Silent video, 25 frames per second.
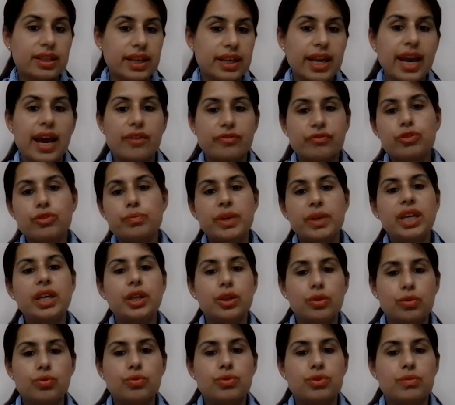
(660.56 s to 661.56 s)
they have to be
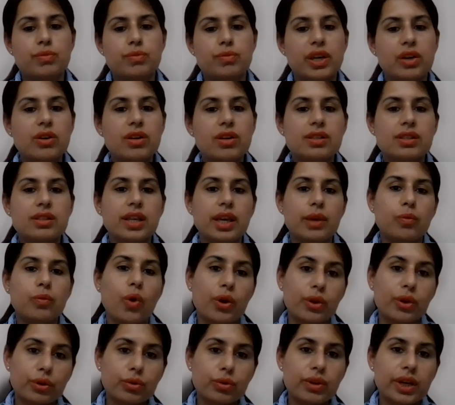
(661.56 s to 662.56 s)
used because they
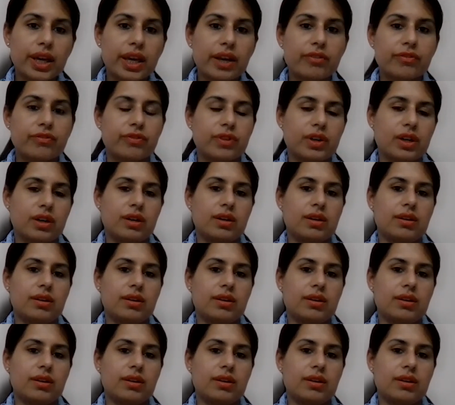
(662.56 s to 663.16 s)
want to give